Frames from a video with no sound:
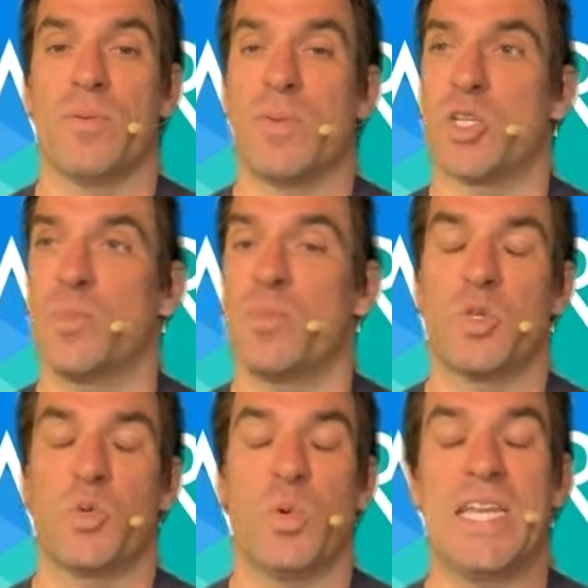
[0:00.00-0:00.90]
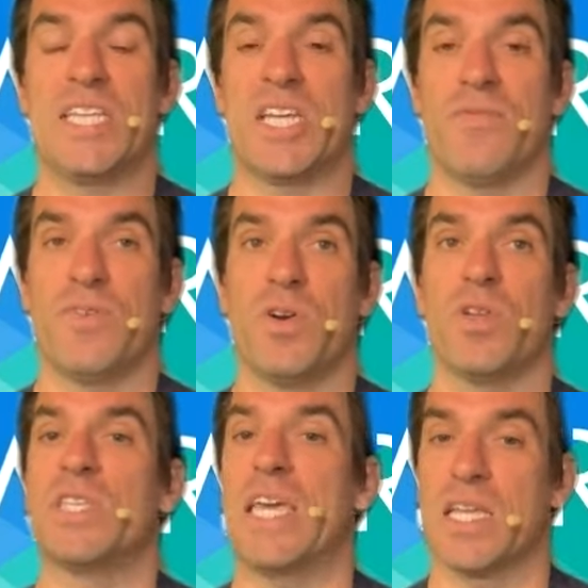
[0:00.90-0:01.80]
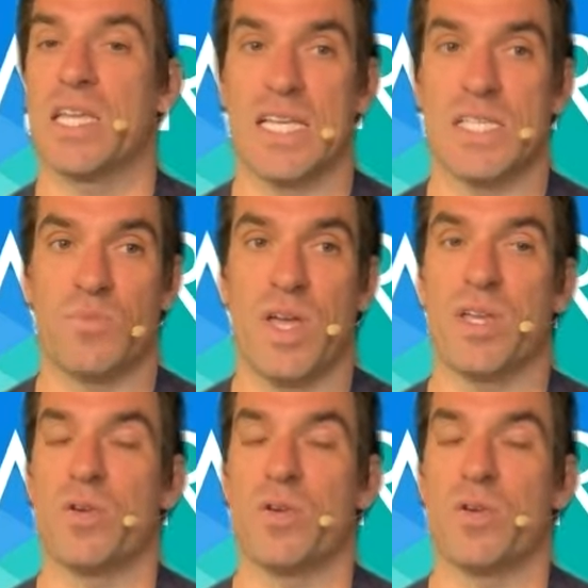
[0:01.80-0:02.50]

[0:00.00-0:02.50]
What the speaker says: Make sure between each effort, you're taking a nice break.